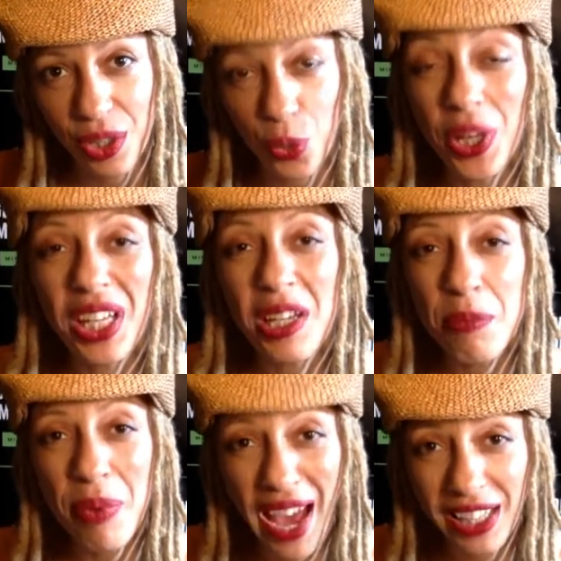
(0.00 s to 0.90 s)
We
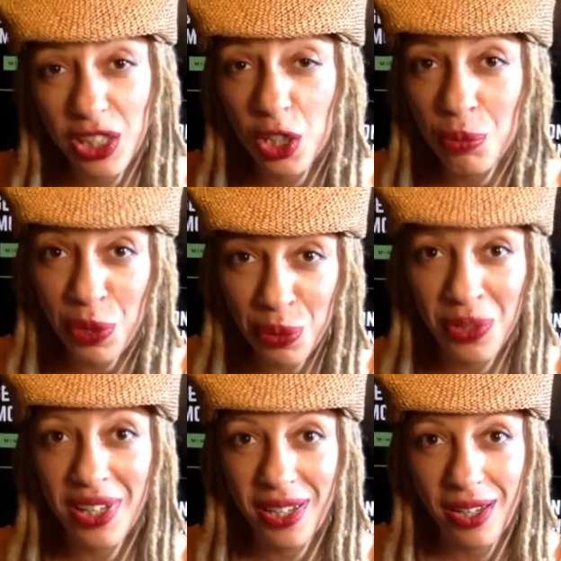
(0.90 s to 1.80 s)
impact the
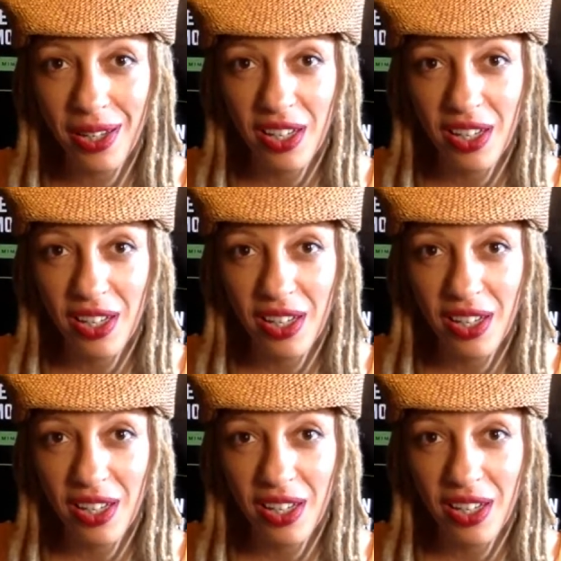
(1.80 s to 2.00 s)
community